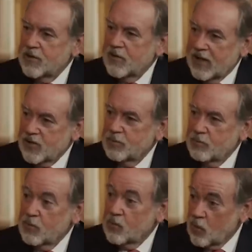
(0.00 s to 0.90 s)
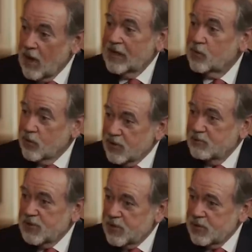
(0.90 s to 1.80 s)
have had some great
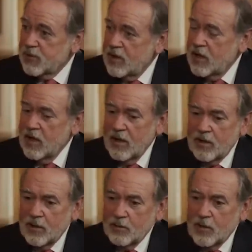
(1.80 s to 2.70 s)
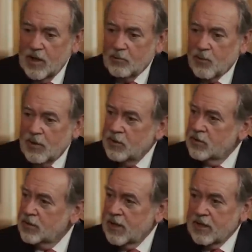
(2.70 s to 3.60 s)
Christmases. You helped
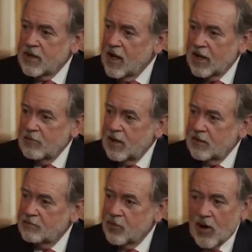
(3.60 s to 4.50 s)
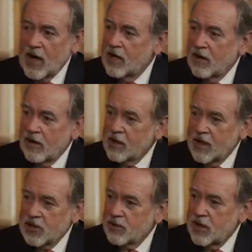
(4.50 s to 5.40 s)
rebuild the economy, pride in our
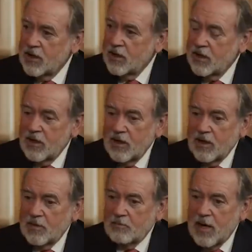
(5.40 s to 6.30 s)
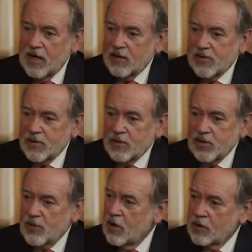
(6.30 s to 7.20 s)
country, made us a
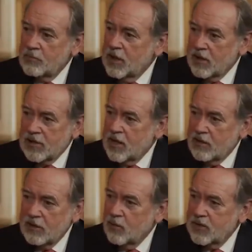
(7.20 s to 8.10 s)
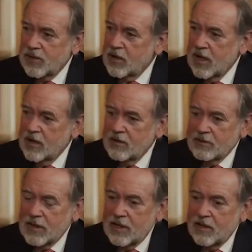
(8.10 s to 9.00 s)
strong military once again,
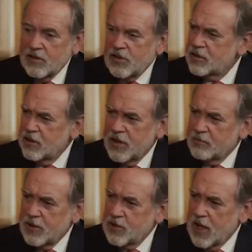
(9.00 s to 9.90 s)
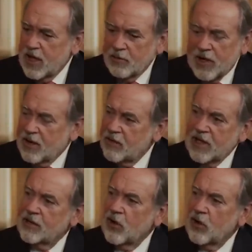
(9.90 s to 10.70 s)
stood up to China when I think of